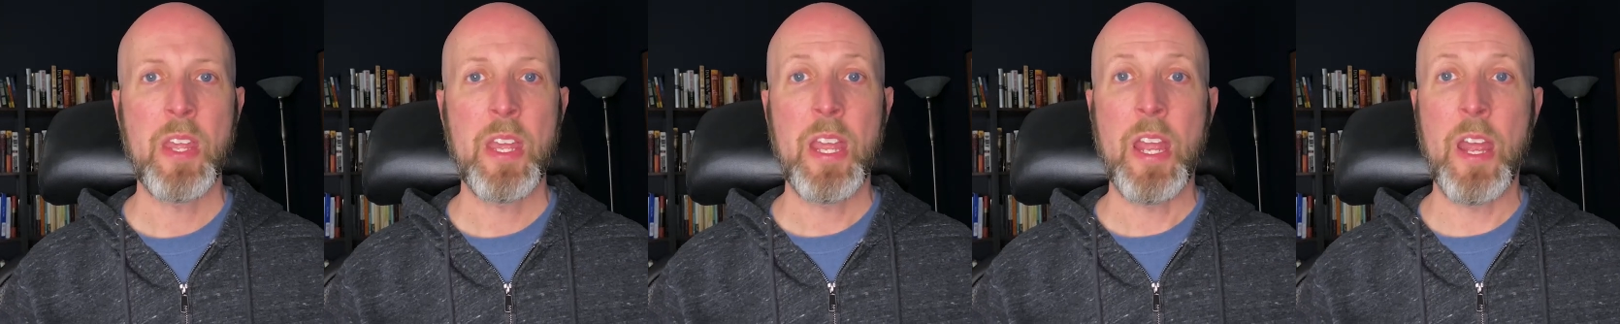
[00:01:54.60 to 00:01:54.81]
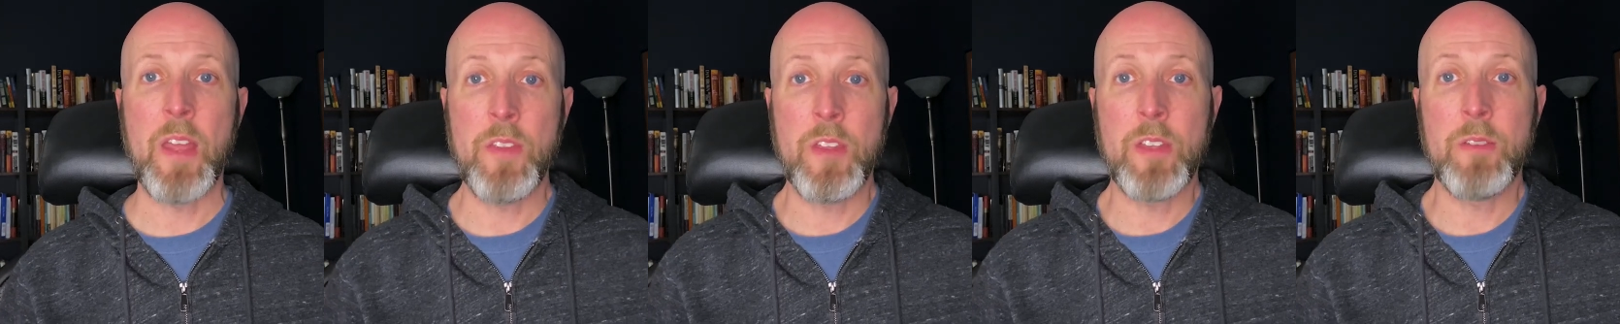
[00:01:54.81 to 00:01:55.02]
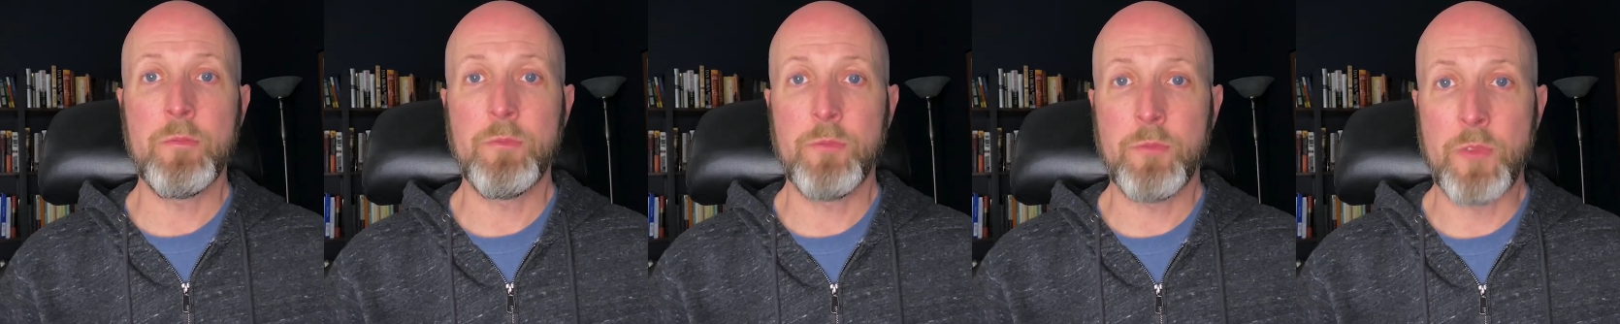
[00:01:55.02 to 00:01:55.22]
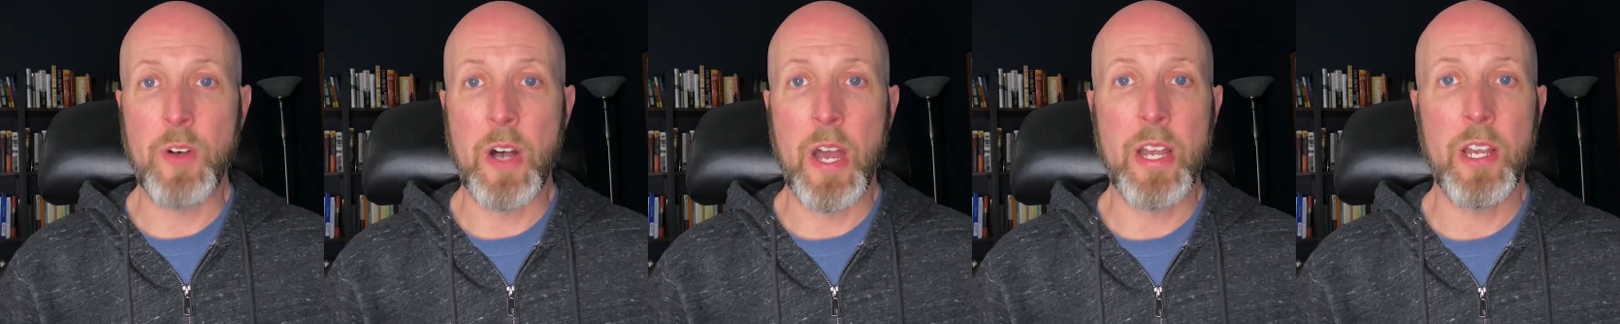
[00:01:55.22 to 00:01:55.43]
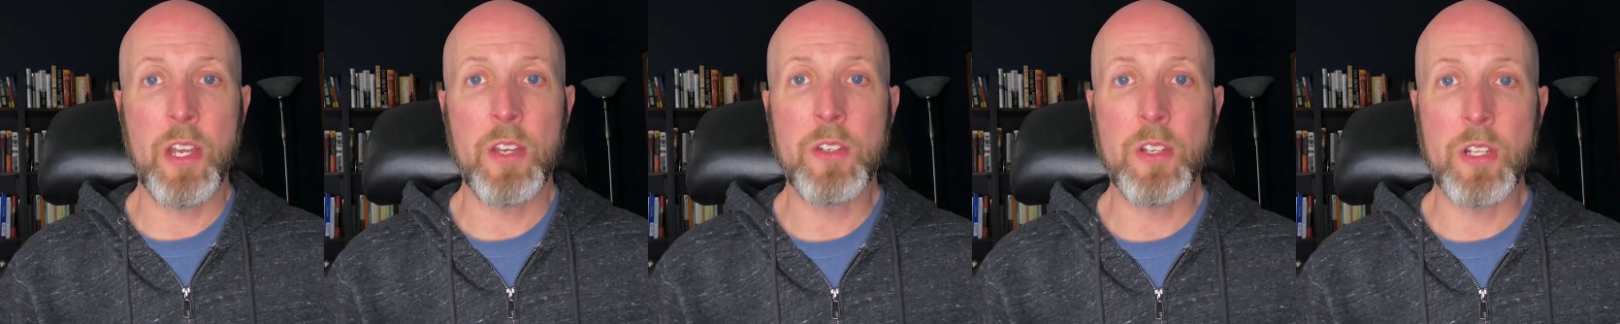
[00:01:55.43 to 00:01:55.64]
And then
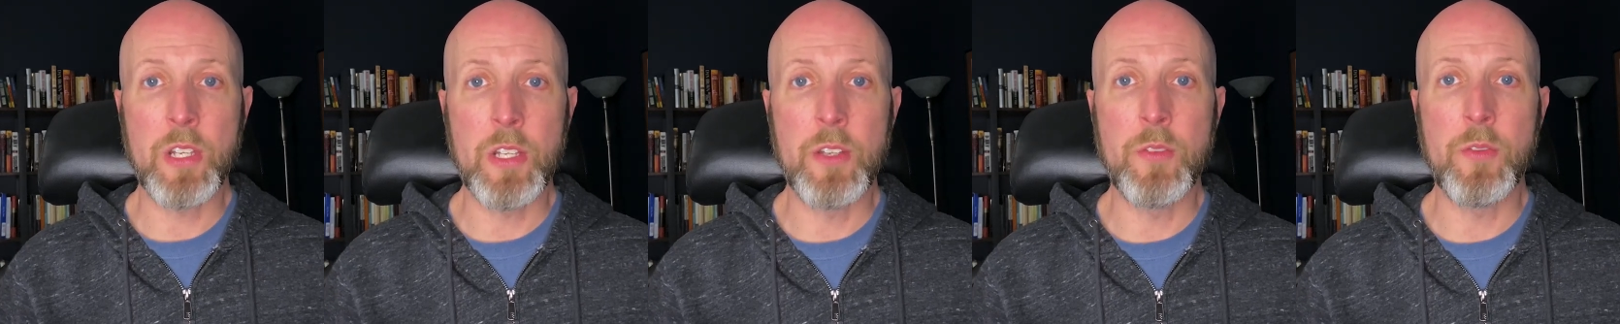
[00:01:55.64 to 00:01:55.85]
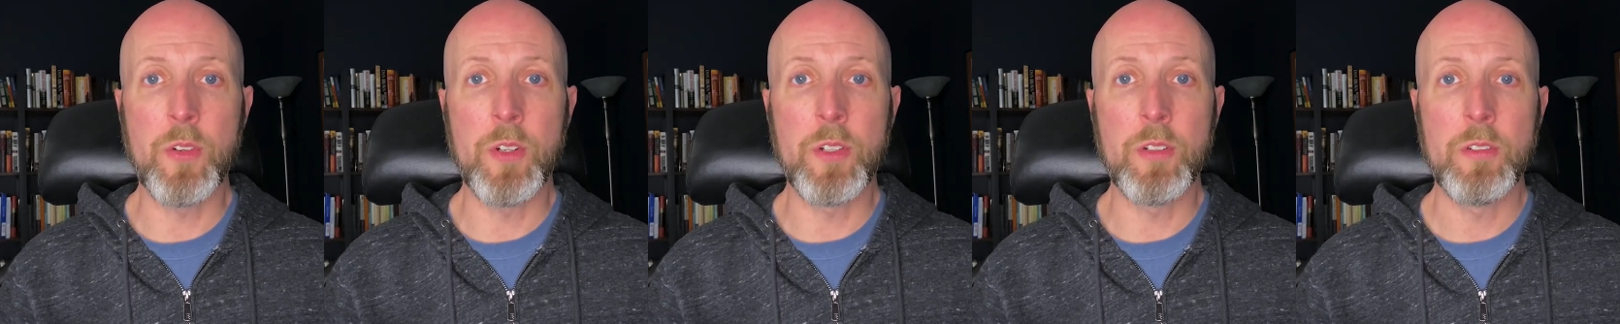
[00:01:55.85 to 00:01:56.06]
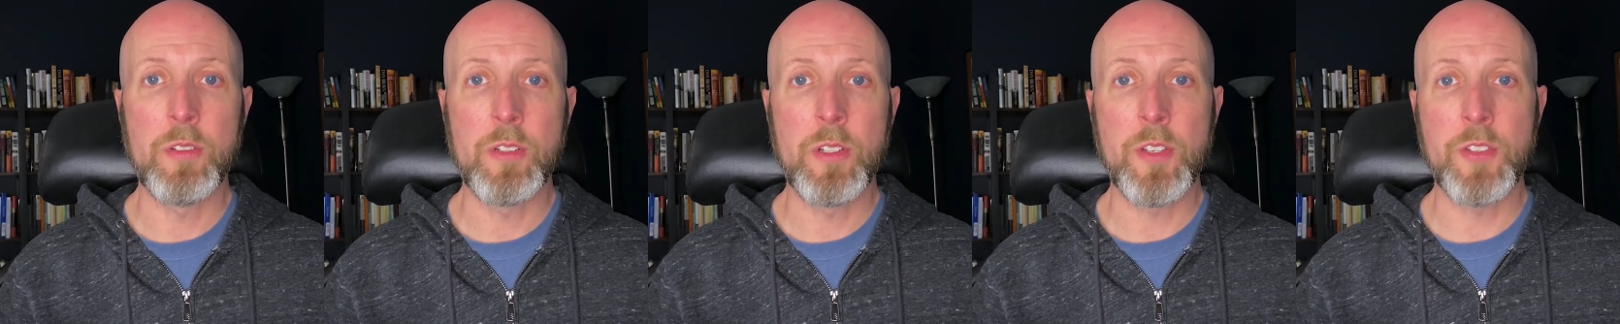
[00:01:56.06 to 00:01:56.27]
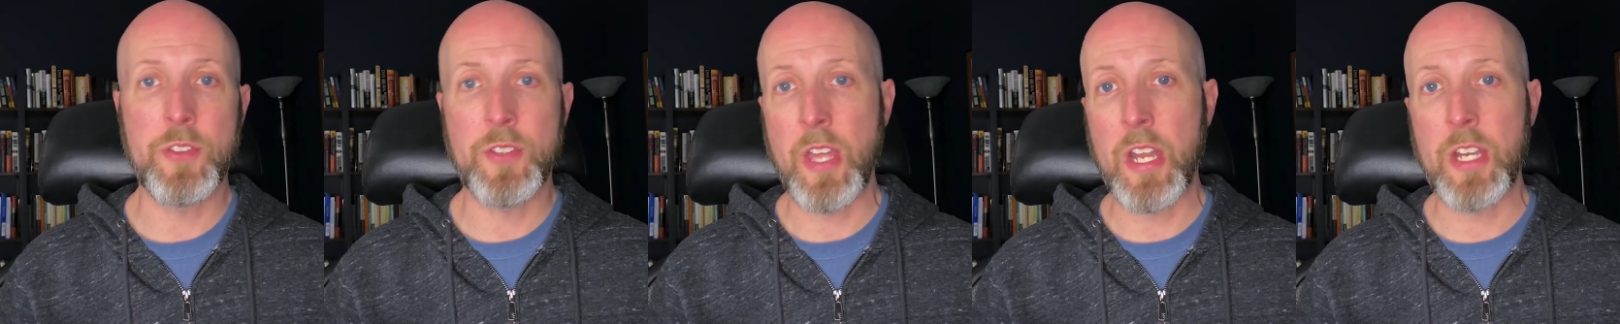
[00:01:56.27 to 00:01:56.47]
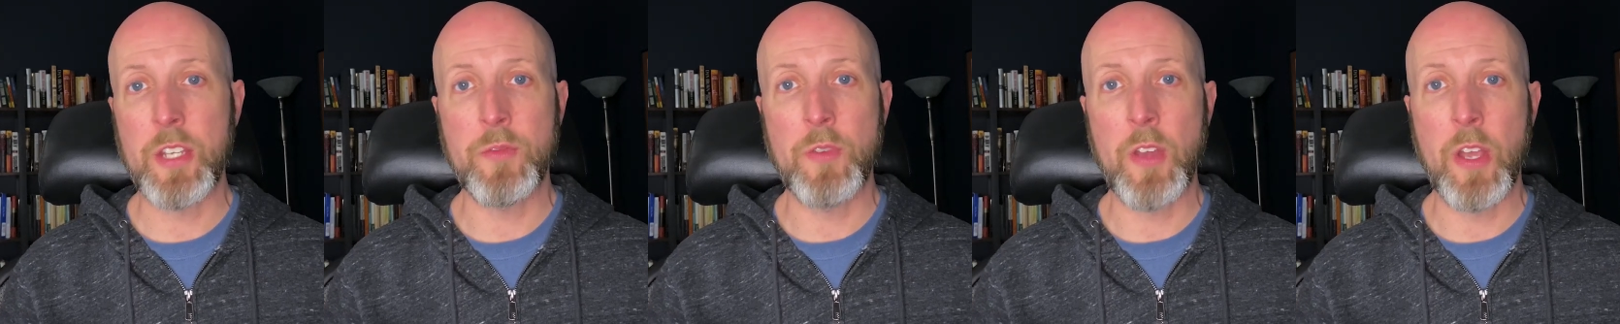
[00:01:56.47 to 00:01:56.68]
finally deliver a
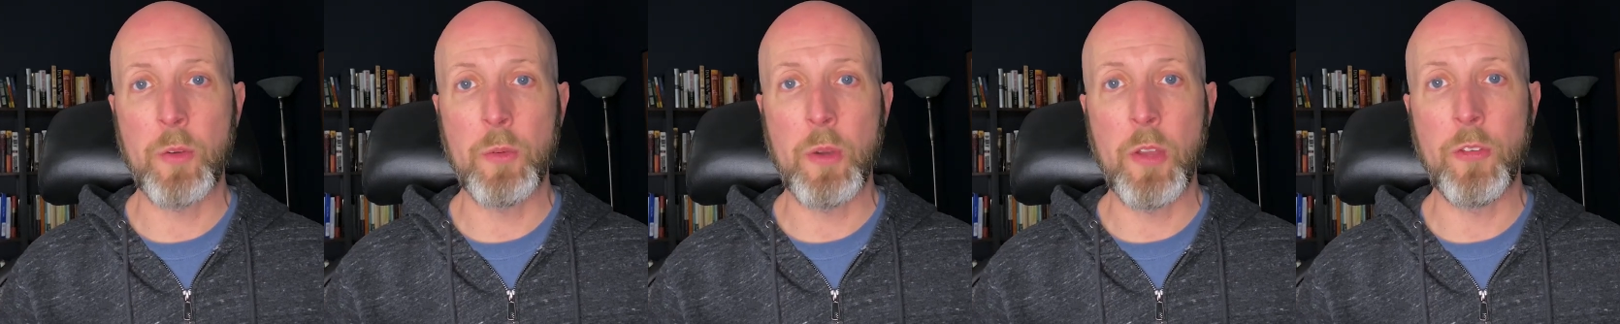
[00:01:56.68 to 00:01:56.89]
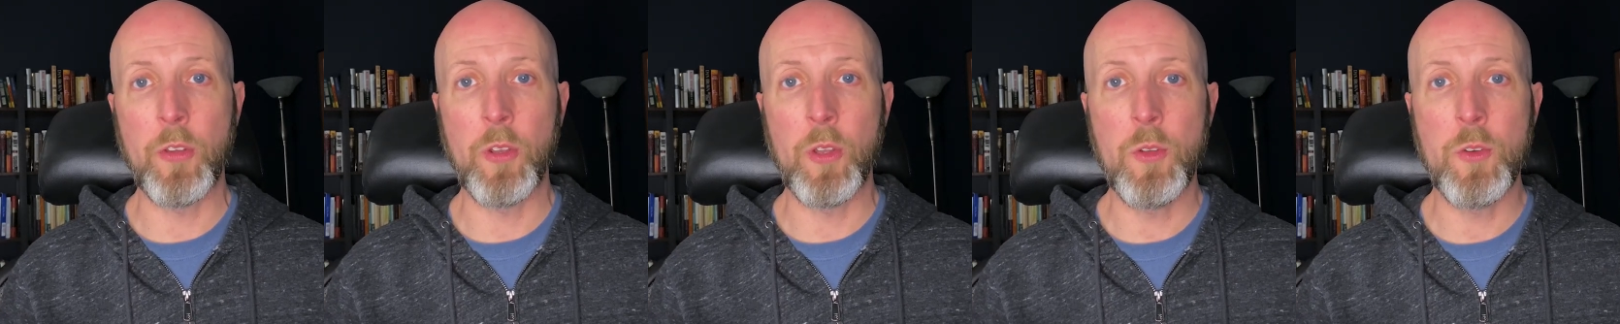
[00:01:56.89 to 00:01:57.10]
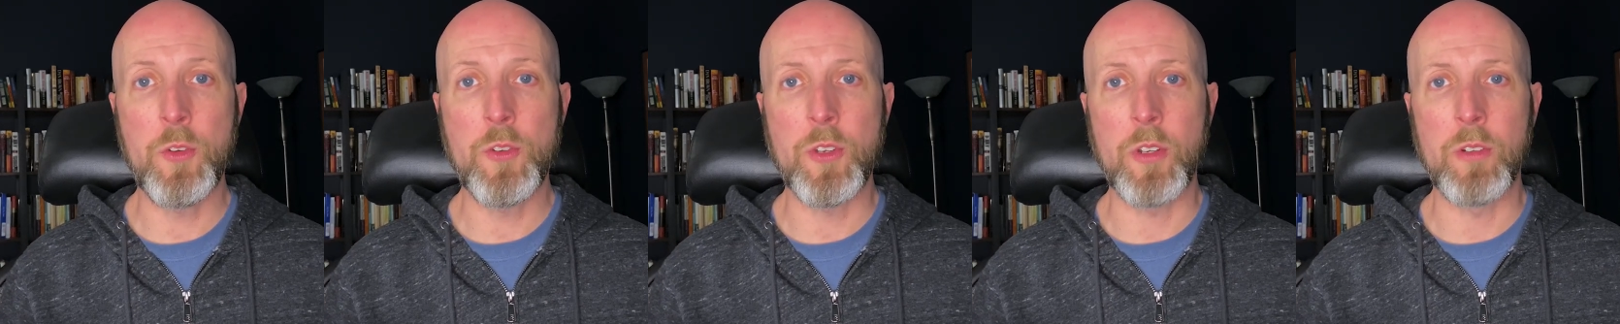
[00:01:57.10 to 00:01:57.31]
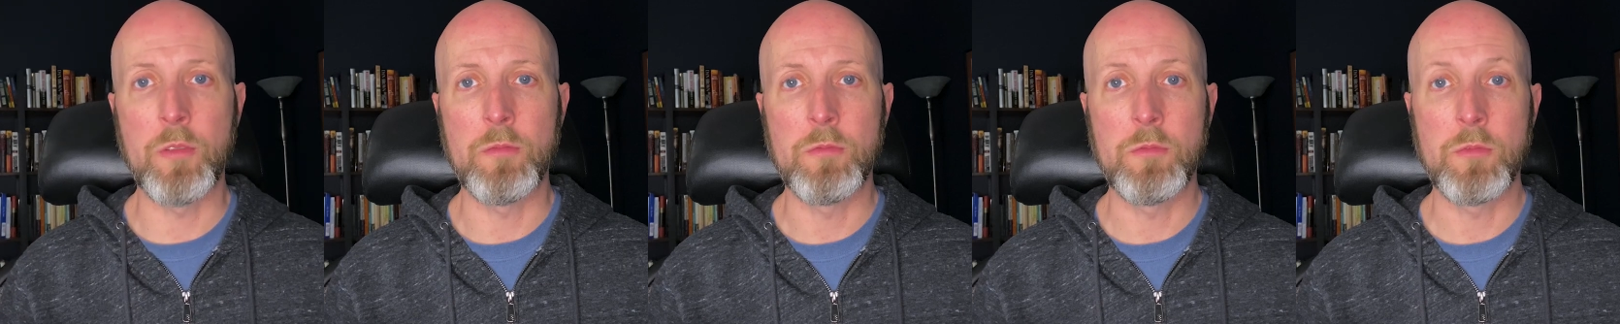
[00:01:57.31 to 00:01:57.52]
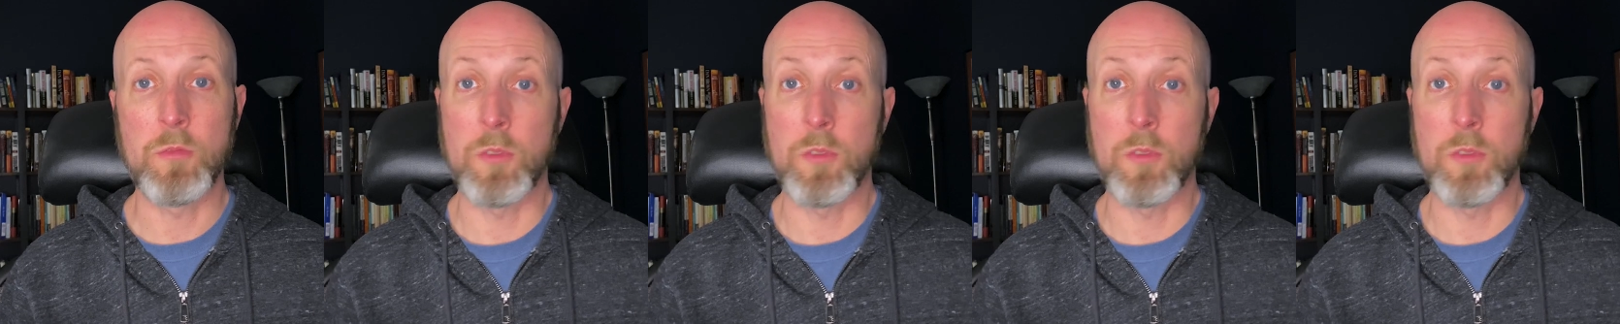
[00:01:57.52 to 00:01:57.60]
satisfying resolution.